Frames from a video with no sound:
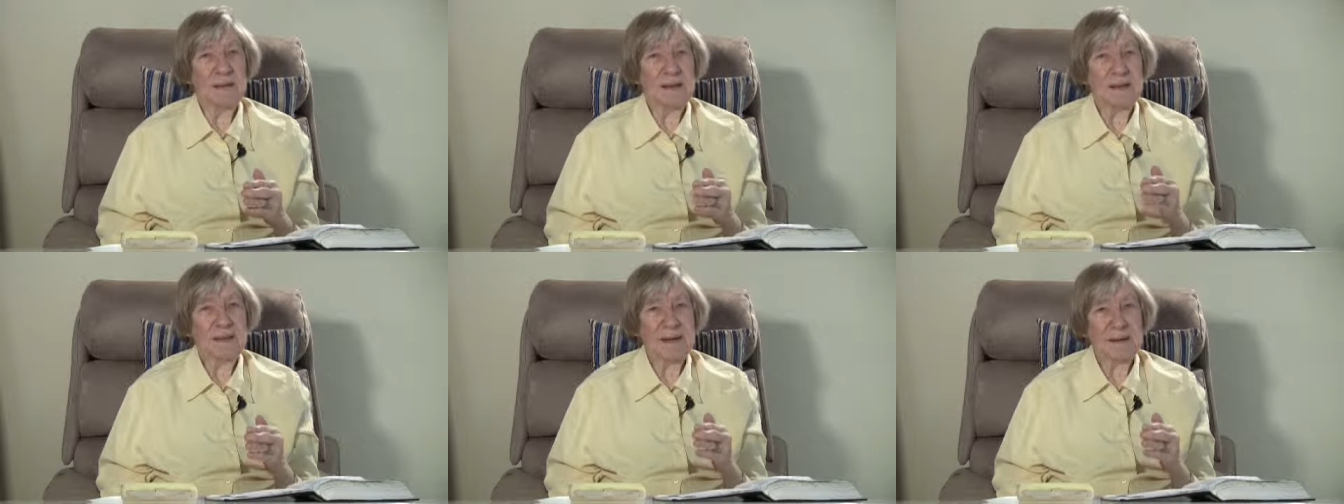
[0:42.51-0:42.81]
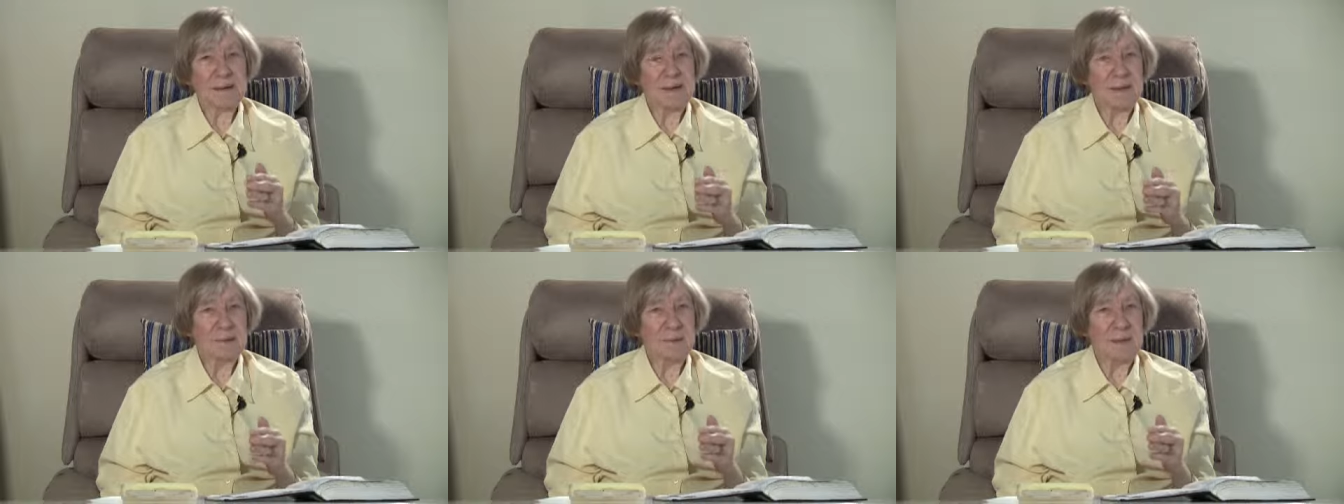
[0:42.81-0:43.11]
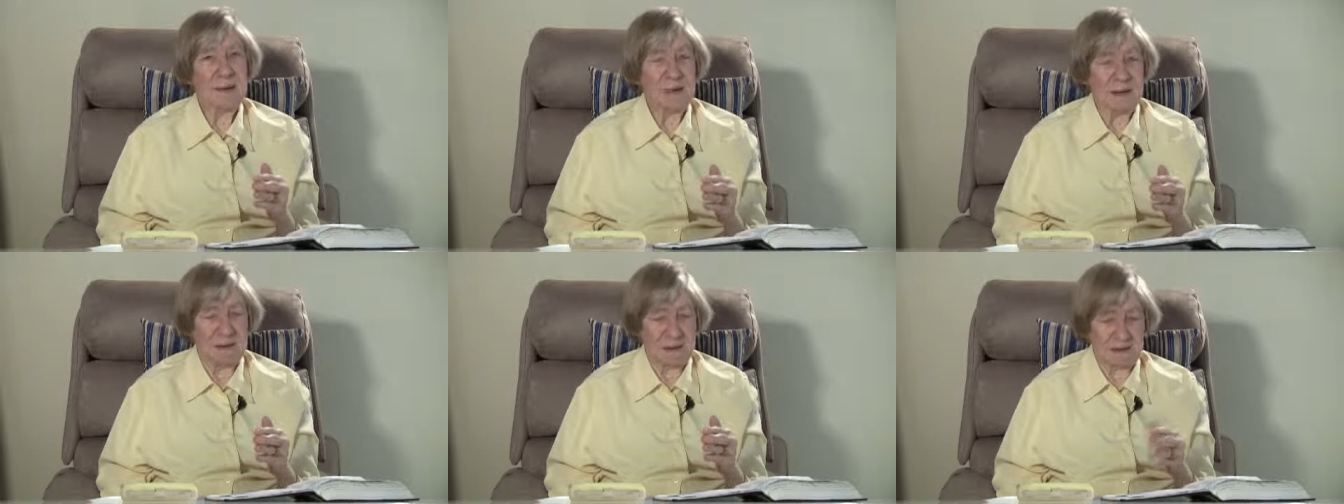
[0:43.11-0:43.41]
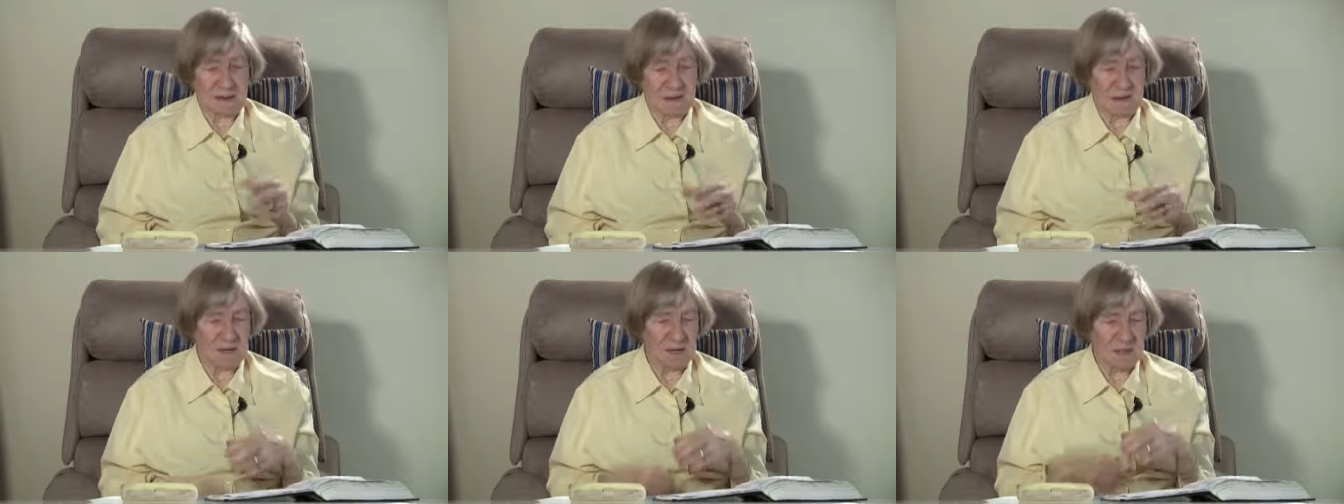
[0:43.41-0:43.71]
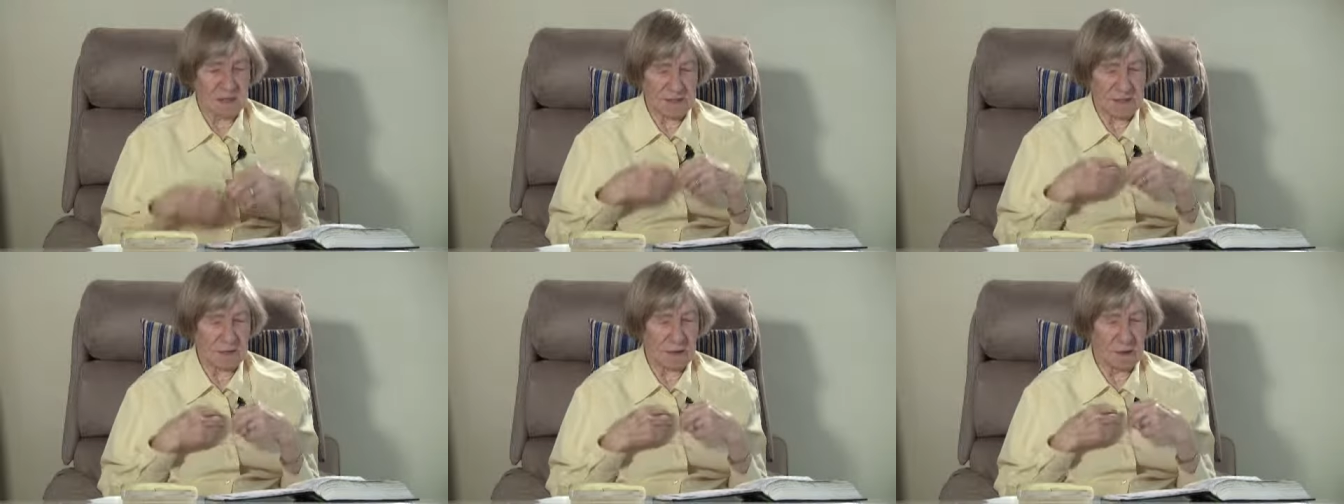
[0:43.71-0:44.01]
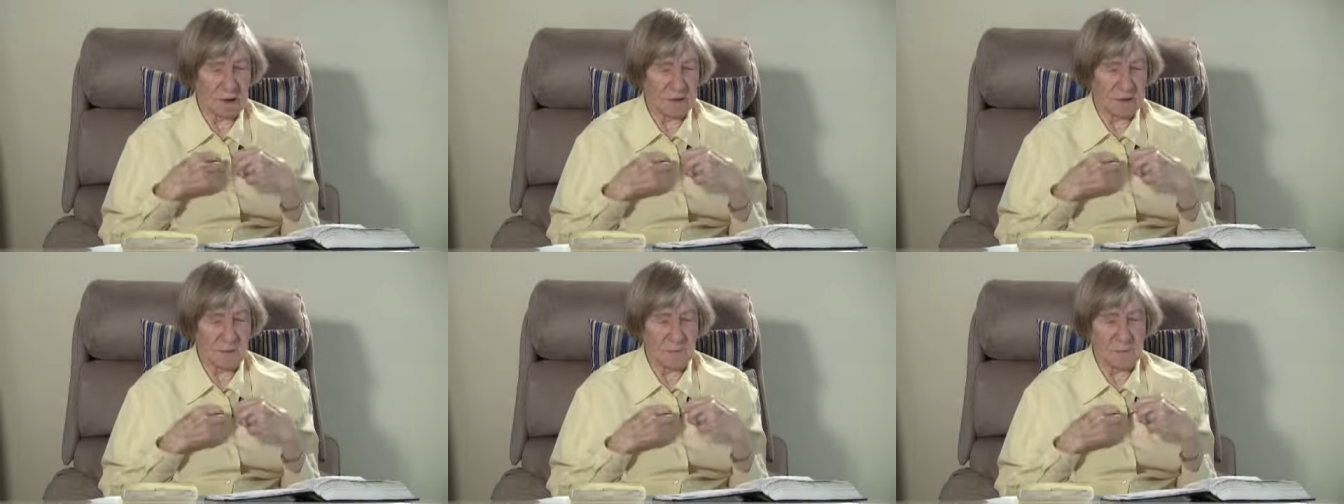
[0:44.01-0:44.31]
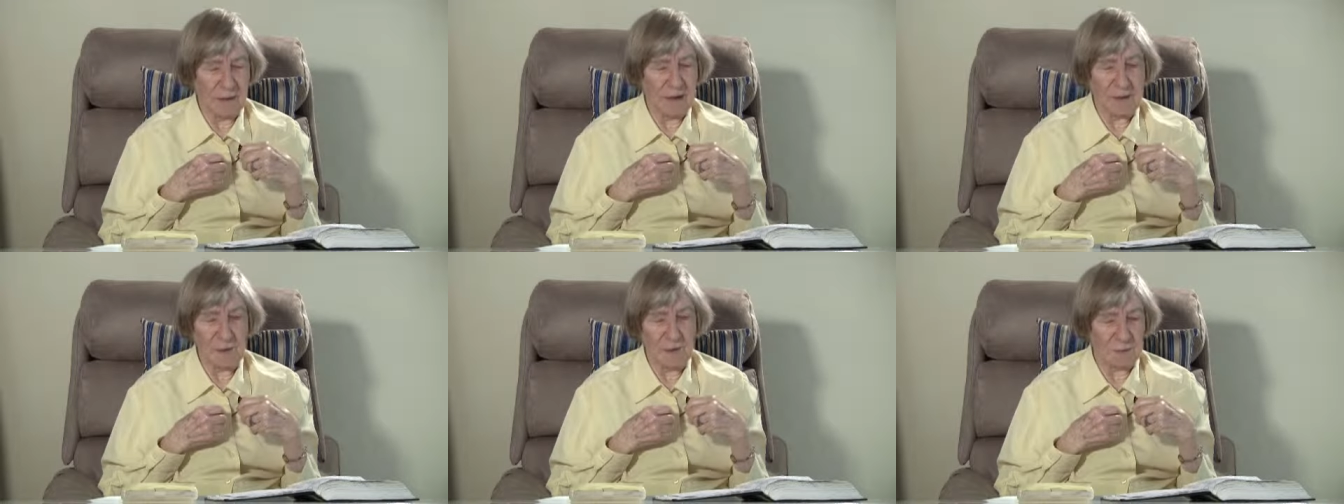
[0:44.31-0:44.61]
that doesn't mean you're just kind
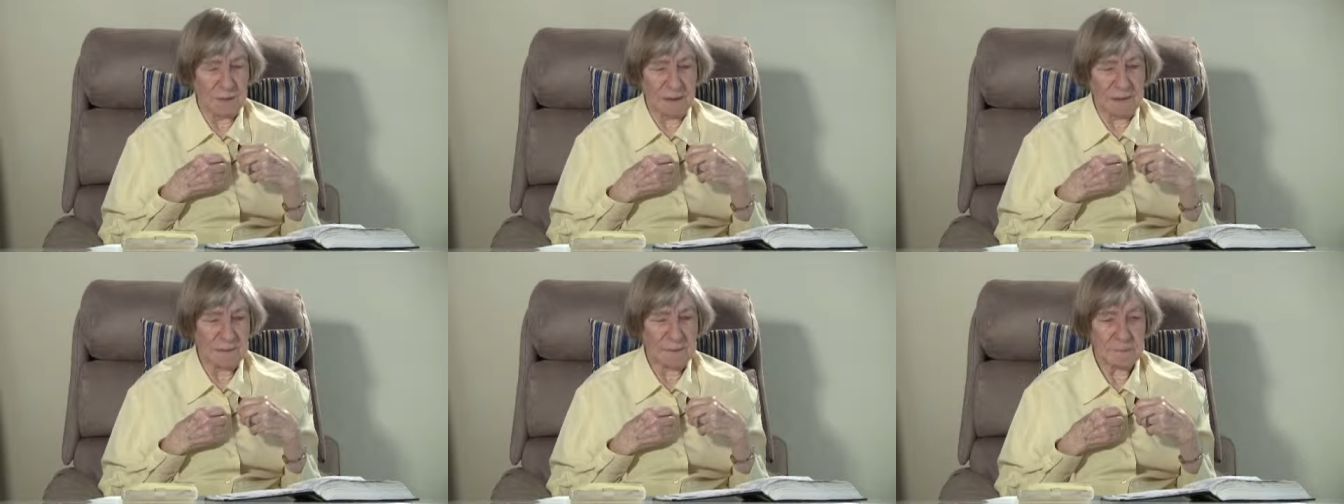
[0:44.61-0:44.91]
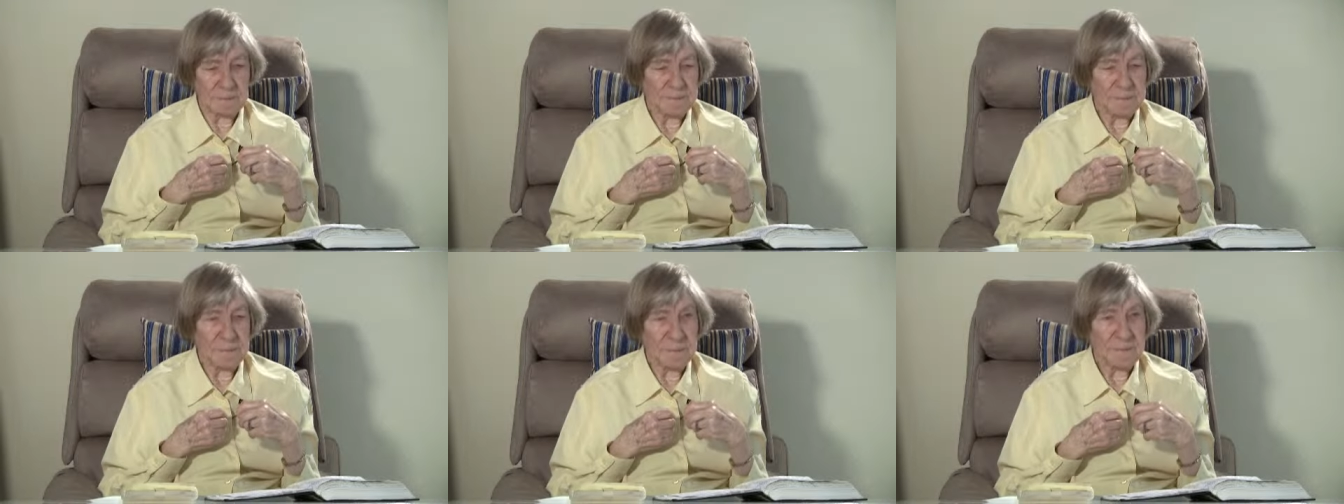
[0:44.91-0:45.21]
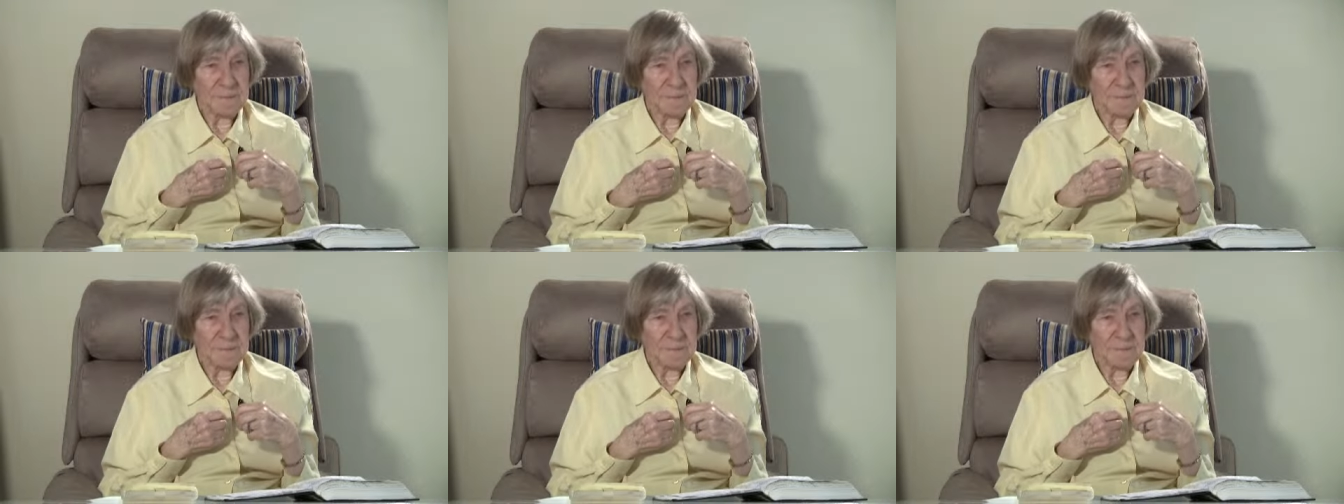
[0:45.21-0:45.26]
of muttering.